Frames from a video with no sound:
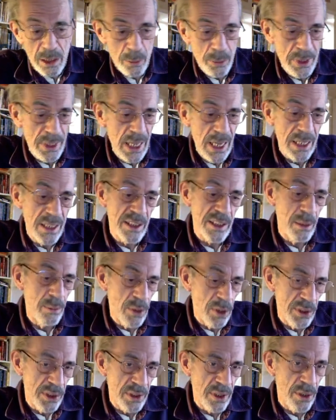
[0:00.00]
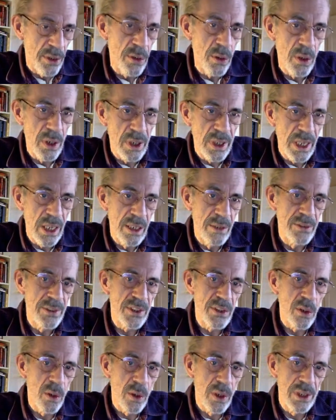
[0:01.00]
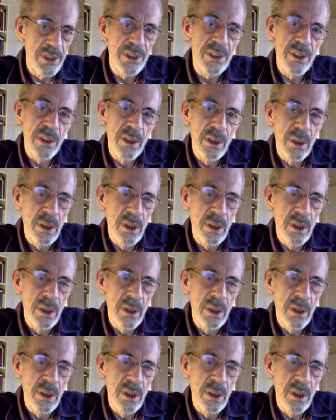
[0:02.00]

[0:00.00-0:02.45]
but that is the most authoritative source